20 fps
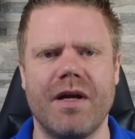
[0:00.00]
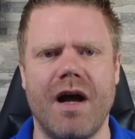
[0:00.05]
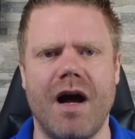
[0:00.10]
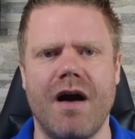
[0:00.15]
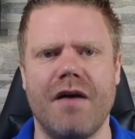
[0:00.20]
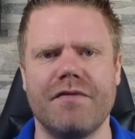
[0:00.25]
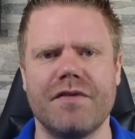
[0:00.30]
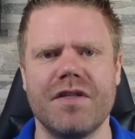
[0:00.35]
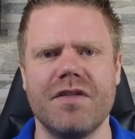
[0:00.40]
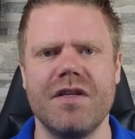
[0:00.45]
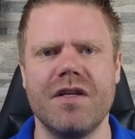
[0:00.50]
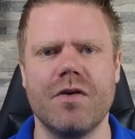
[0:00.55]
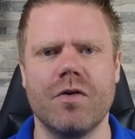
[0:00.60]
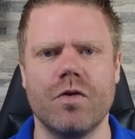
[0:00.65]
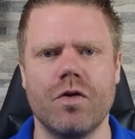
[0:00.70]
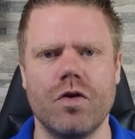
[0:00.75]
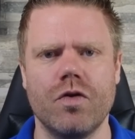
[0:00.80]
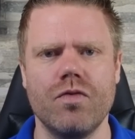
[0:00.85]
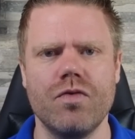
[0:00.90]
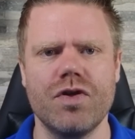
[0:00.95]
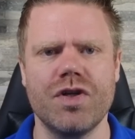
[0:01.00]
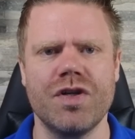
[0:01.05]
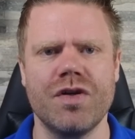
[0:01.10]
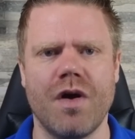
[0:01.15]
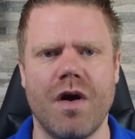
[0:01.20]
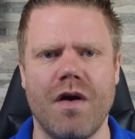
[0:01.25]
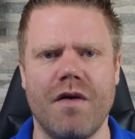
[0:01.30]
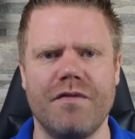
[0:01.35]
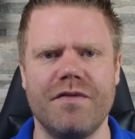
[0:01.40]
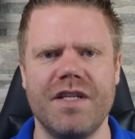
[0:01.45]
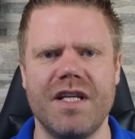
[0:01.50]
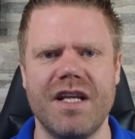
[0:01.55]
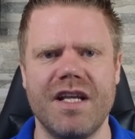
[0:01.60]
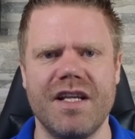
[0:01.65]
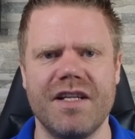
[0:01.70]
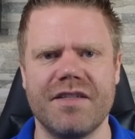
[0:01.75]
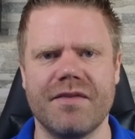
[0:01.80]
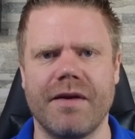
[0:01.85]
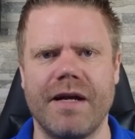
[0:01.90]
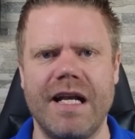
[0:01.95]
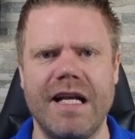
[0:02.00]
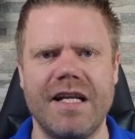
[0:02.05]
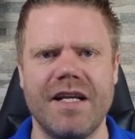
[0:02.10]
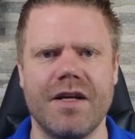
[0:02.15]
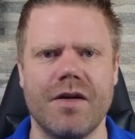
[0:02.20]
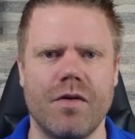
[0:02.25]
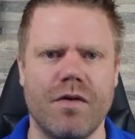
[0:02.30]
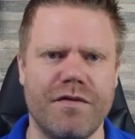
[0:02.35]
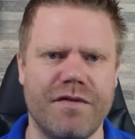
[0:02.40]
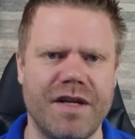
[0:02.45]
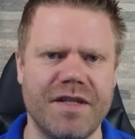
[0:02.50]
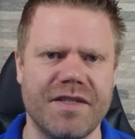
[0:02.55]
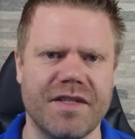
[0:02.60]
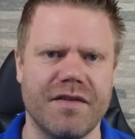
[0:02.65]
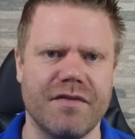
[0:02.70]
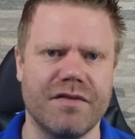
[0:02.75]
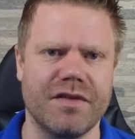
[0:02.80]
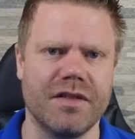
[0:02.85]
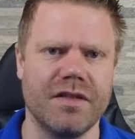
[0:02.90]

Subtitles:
after the conclusion of the Israeli offensive?